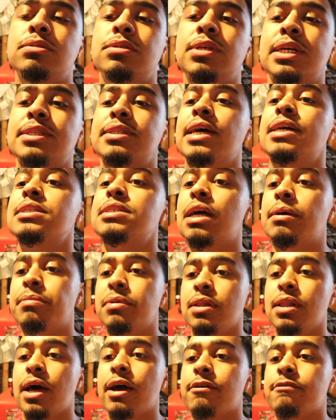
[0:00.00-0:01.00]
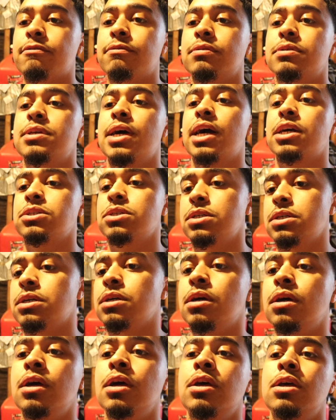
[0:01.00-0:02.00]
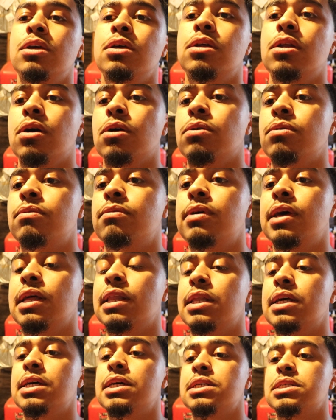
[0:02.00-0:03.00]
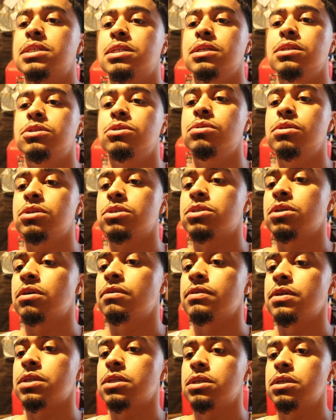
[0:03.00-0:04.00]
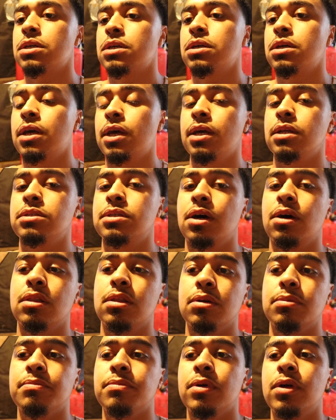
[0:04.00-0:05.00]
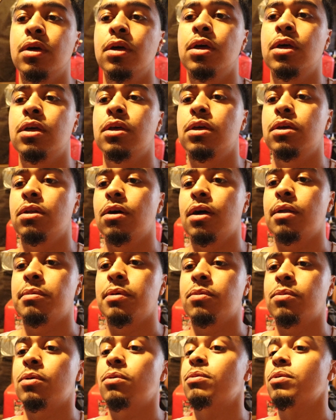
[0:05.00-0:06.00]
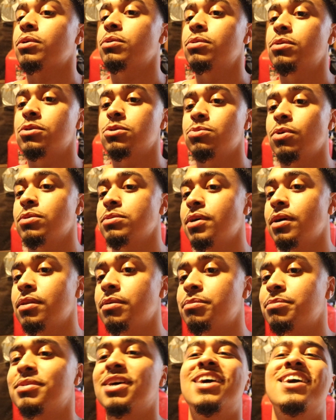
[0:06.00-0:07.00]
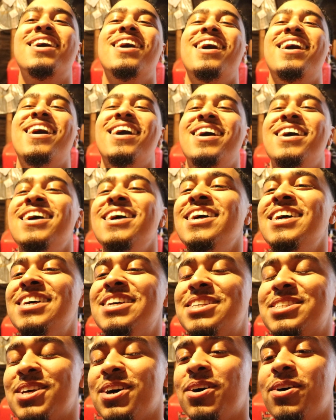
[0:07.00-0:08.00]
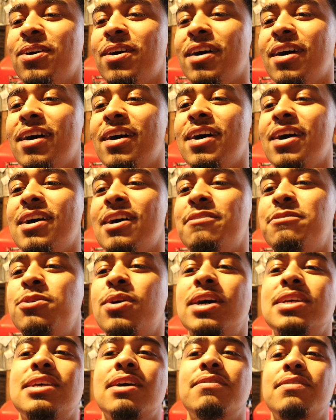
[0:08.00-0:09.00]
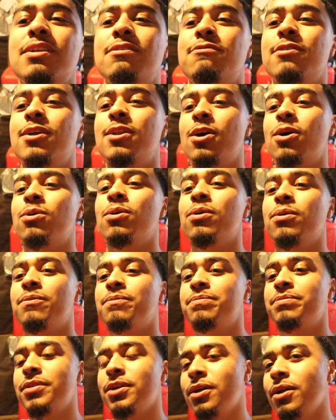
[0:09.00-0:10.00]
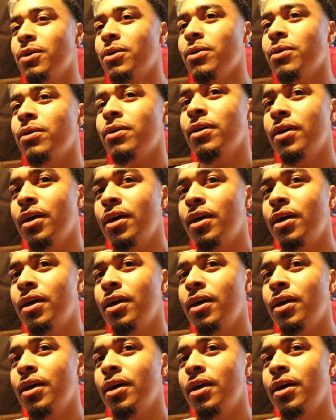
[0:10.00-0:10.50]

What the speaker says: take that step in life and to actually, you know, enlist and do their service and tell them, you know what I mean, what recruiters won't tell them. So if you guys have any video, you know,